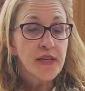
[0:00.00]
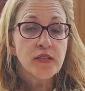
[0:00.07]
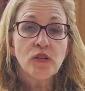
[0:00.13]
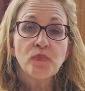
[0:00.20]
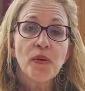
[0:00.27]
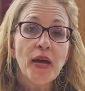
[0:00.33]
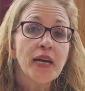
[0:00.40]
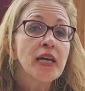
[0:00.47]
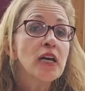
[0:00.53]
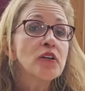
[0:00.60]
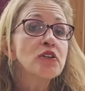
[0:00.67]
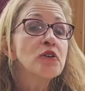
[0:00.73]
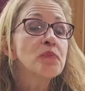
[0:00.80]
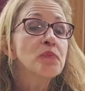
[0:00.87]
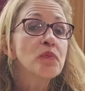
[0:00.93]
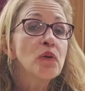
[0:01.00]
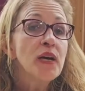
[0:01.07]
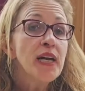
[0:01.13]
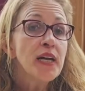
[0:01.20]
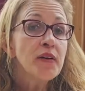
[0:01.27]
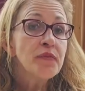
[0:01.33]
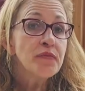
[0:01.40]
Depending on your
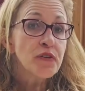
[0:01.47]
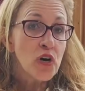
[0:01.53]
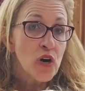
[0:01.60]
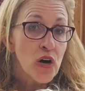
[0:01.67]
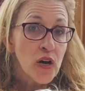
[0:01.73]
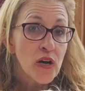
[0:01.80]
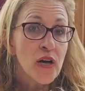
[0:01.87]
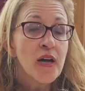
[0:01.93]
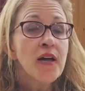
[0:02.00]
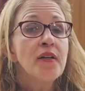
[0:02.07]
breed of dog,